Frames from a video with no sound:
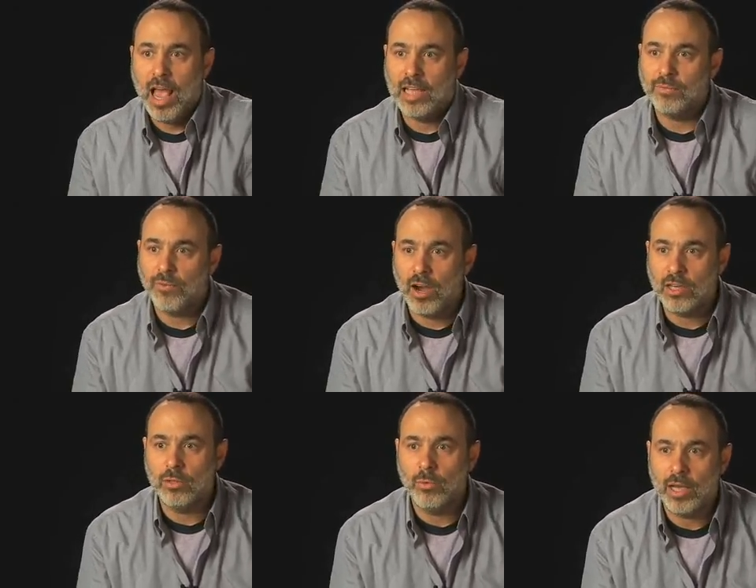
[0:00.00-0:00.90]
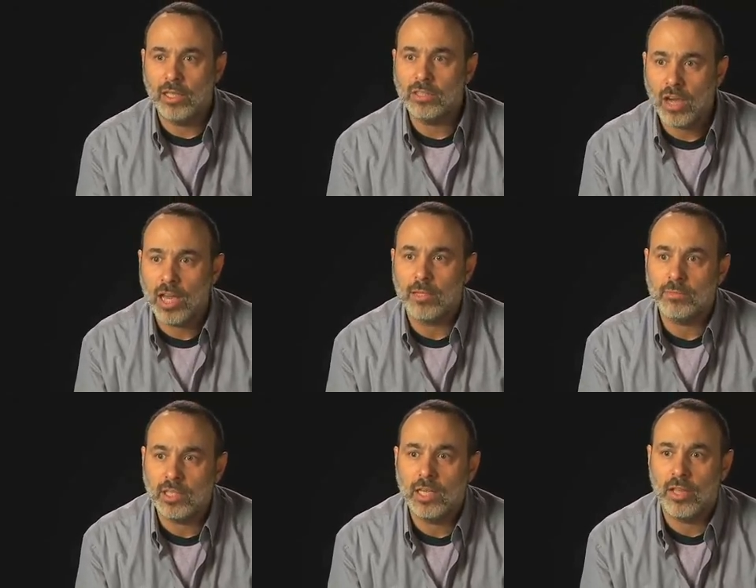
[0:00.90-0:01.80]
and find a way to tie them
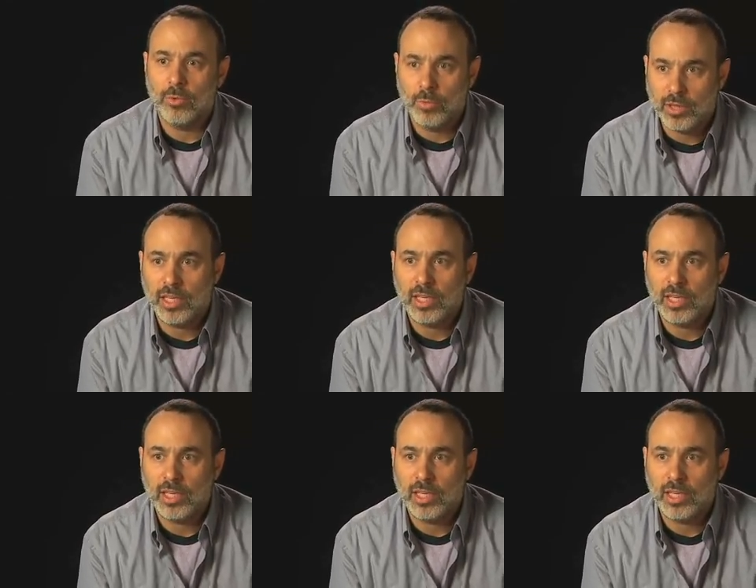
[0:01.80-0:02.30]
together with the,